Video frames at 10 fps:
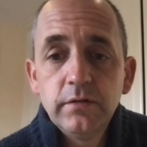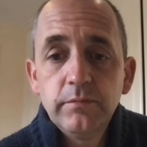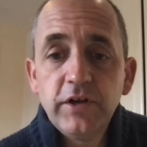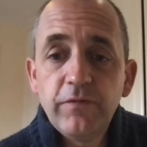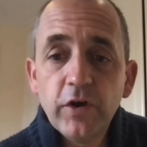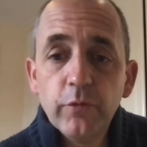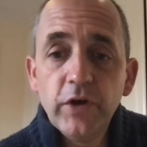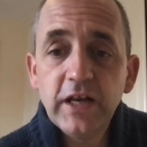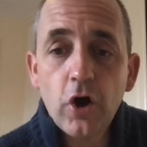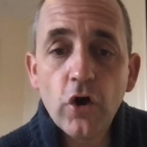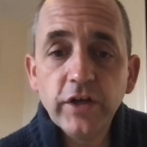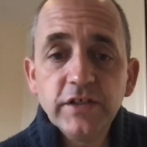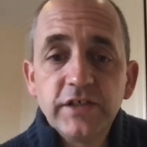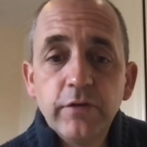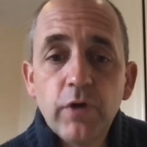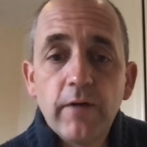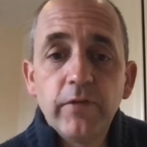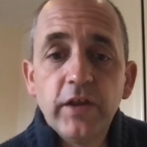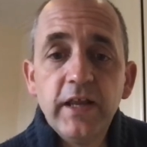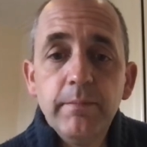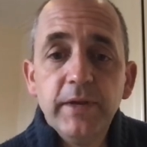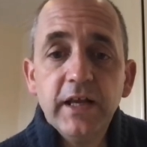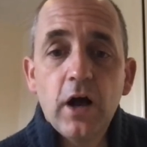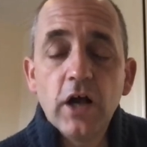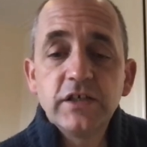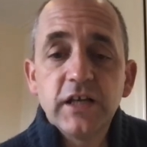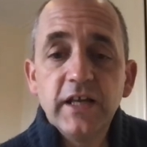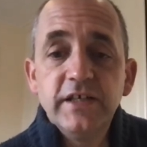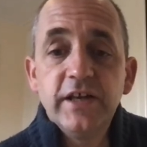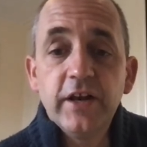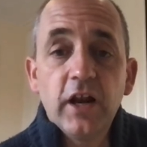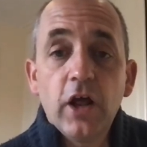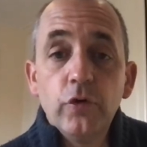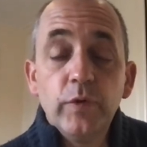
But if we are really honest, then rather than him being isolated and alone,